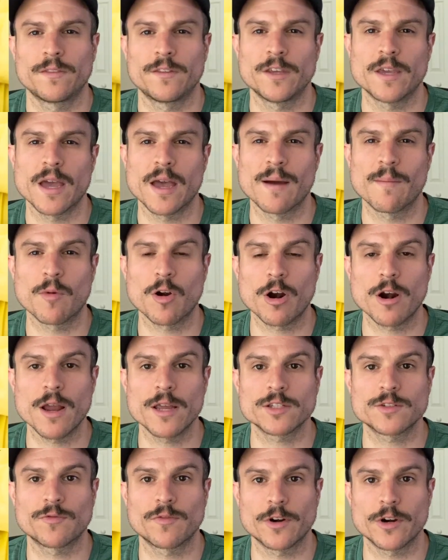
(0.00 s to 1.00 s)
The
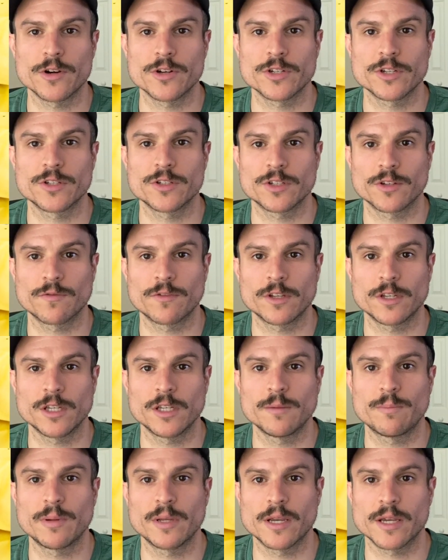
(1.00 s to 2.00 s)
MRS versions of
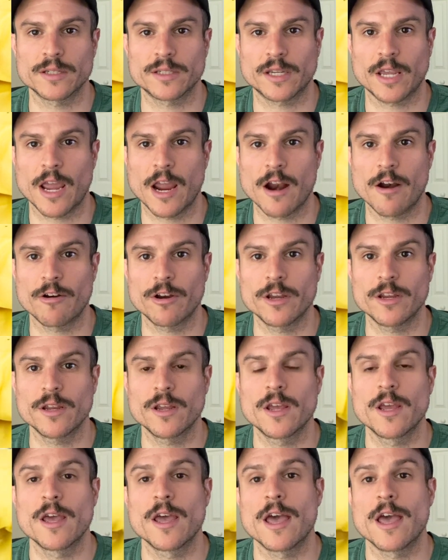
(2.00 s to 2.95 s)
the EPS Carry